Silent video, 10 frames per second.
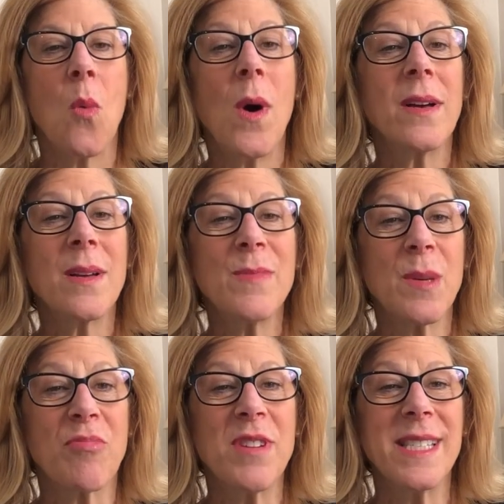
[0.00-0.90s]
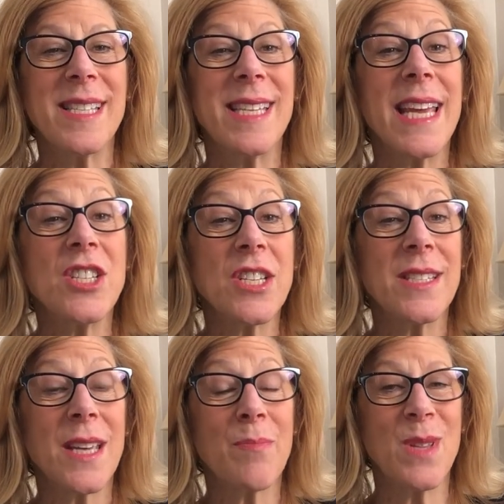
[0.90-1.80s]
Welcome to presentation
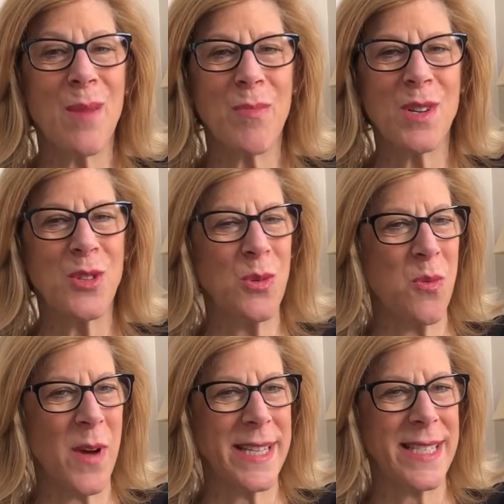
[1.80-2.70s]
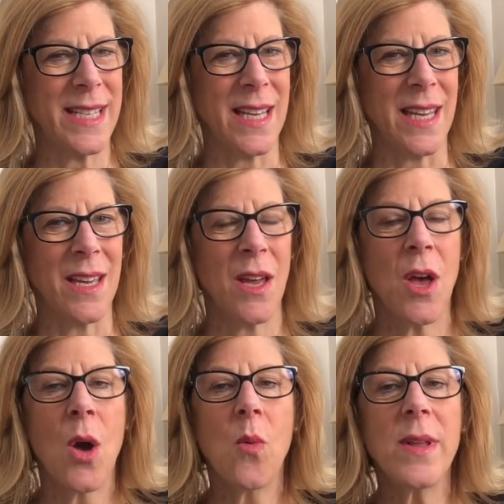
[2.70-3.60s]
tip number 20.
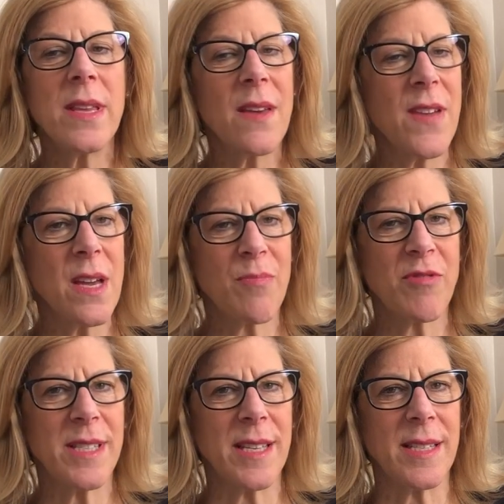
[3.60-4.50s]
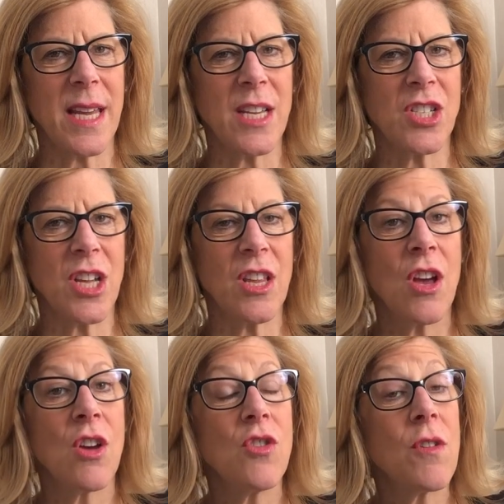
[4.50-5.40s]
When giving a presentation,
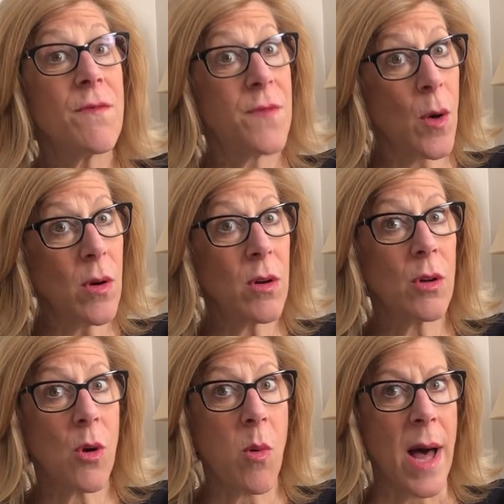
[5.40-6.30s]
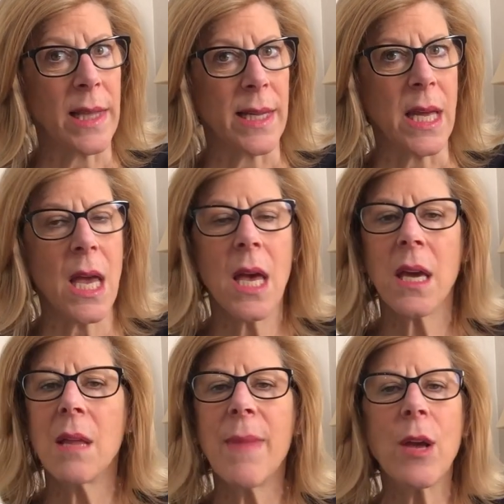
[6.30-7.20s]
your vocal quality
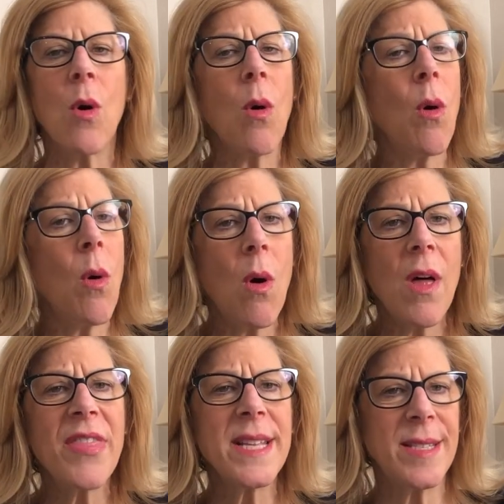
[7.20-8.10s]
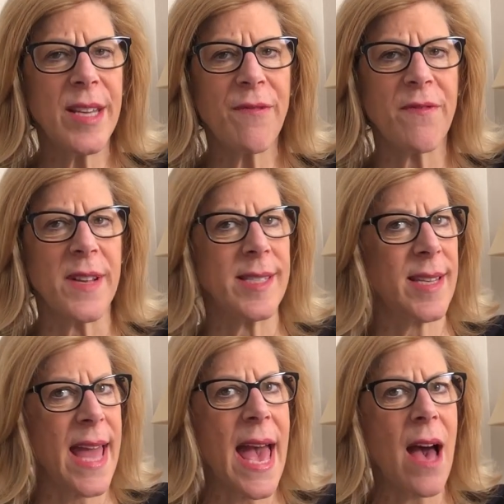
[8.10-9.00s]
can make all the difference
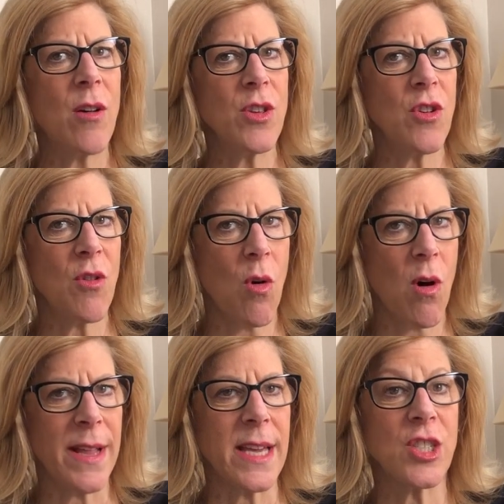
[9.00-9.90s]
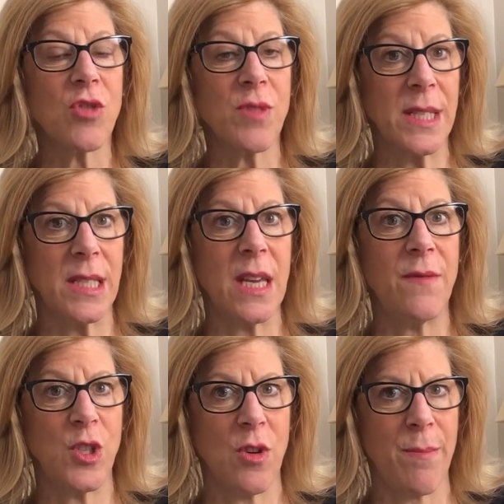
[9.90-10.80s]
in how your audience
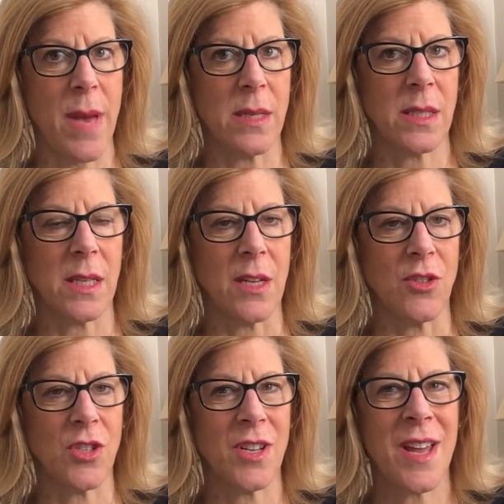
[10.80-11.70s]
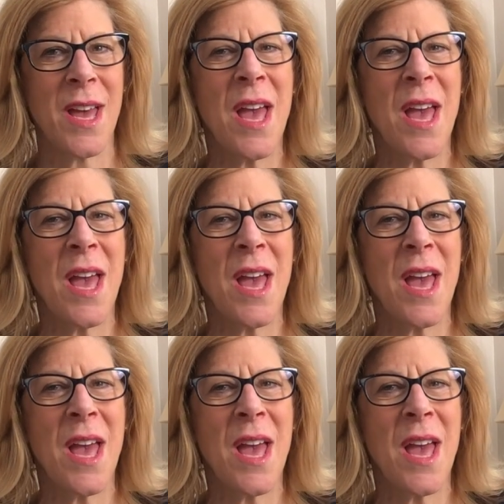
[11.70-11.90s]
receives your message.